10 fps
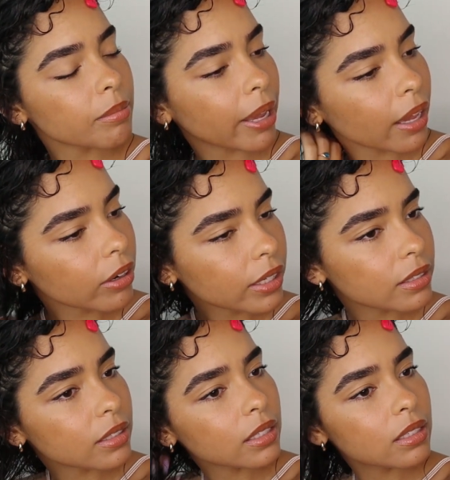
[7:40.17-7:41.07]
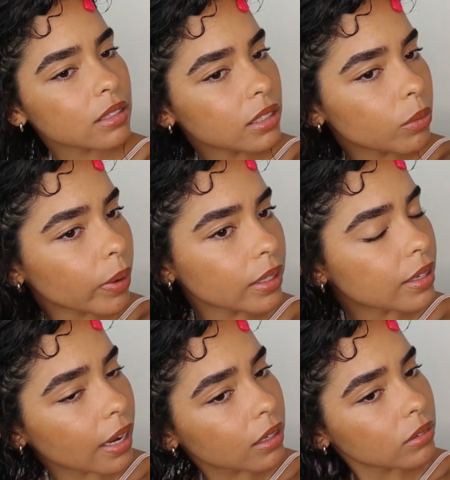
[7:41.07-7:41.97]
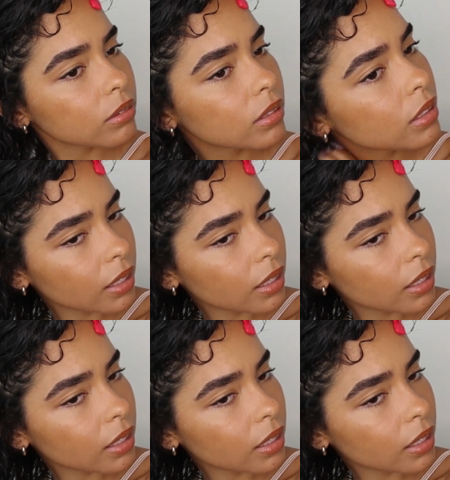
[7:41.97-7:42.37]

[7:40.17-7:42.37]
my hair gets easily weighed down